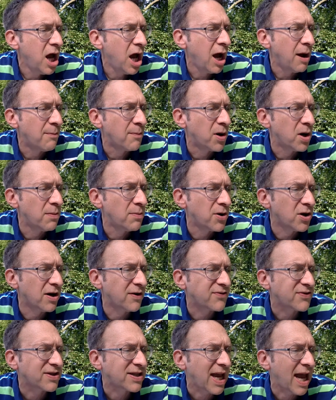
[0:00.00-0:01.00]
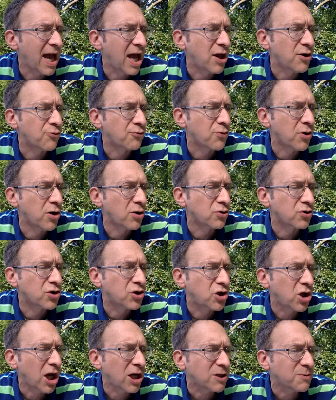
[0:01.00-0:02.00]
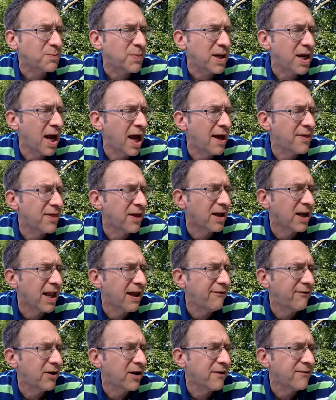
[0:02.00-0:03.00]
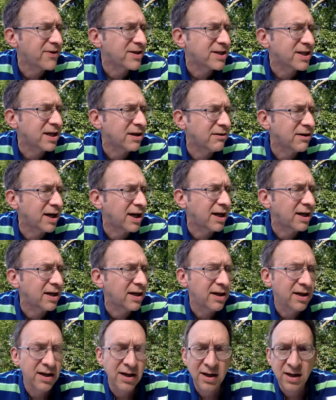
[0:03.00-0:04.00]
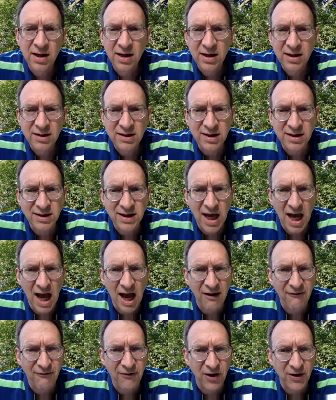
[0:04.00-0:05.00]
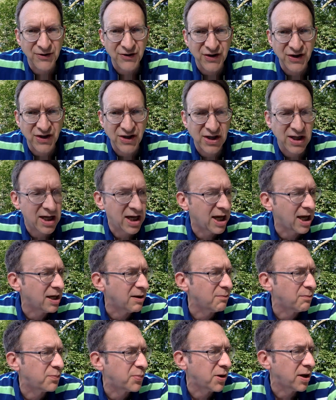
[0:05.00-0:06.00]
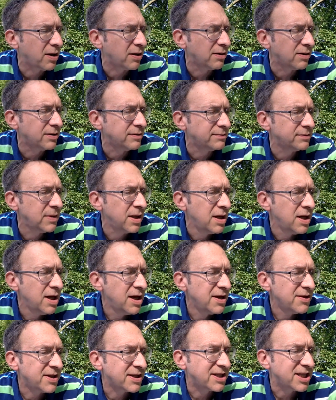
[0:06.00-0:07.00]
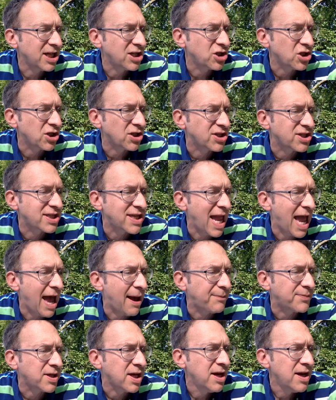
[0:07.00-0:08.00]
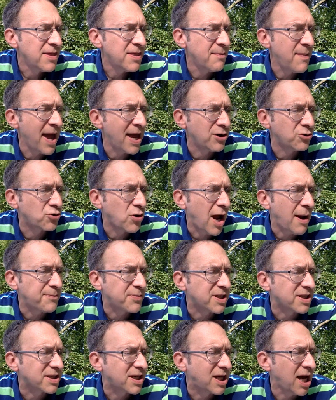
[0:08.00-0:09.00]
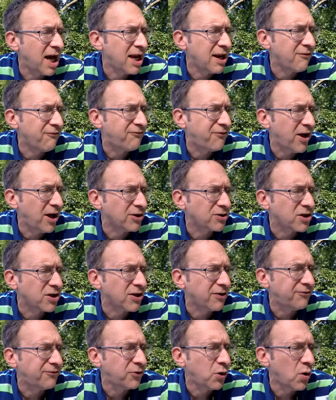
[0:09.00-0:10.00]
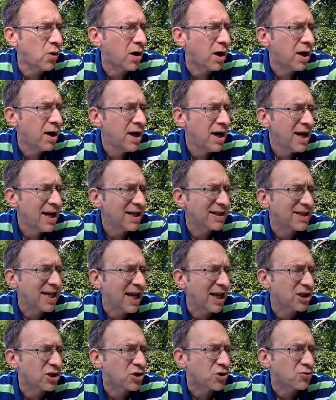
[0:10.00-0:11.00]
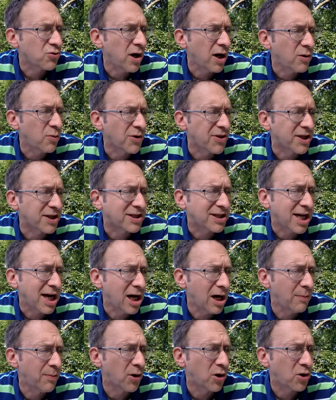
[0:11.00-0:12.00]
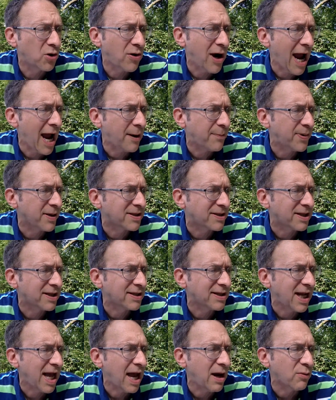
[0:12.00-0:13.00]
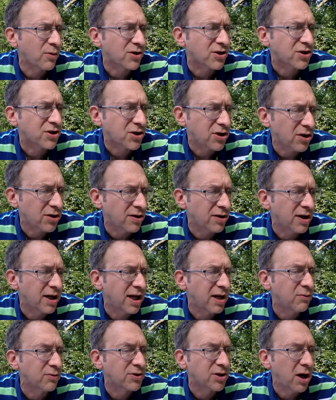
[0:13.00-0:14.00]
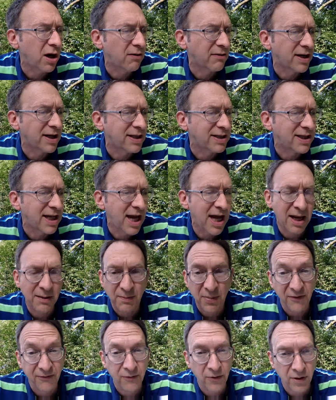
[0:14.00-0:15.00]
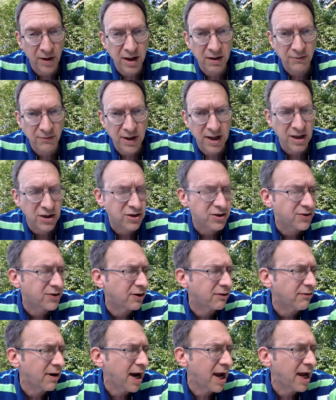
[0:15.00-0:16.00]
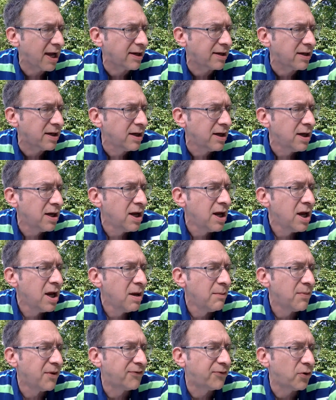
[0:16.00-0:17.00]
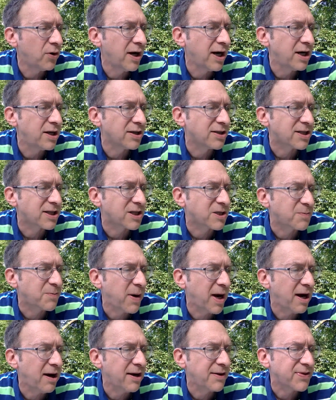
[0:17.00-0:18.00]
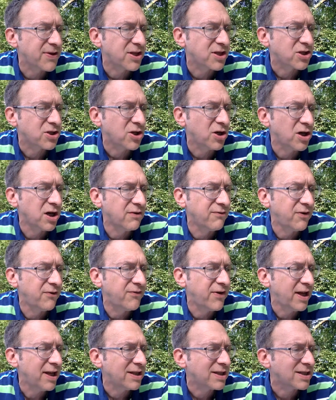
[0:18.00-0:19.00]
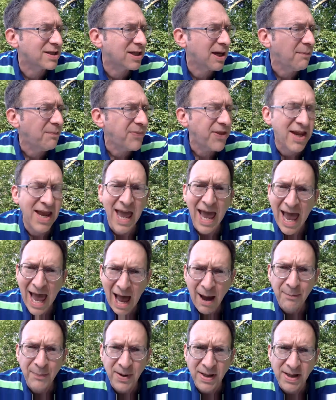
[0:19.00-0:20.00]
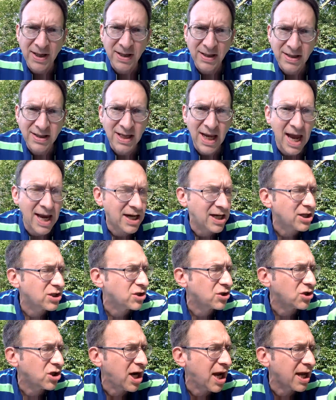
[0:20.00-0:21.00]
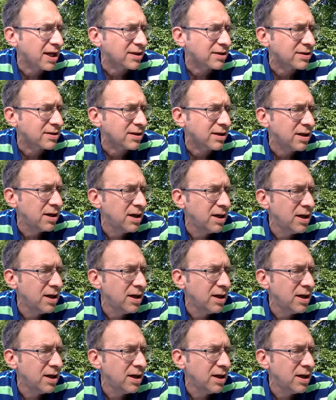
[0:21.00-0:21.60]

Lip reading: A murmur of sound rose just beyond the level of his hearing. Tendai felt his skin prickle. The tension snapped. The man dropped his gun and fell to the floor. His head struck with a terrible crack, but Tendai was certain he was already dead before he reached the ground. Before he could despair at this turn of events, something happened inside his chest.